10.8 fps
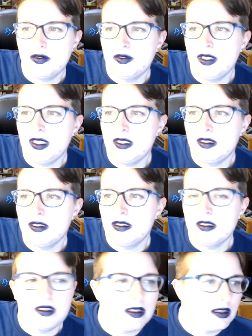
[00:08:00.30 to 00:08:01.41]
Let's,
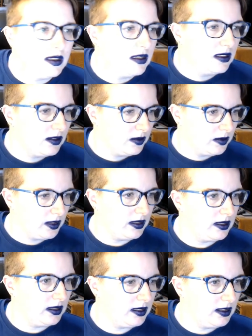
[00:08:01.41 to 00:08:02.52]
where is
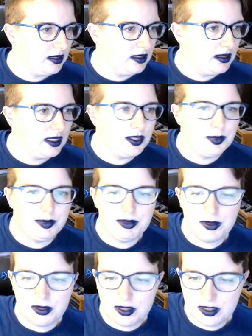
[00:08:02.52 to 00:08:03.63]
this dashboard?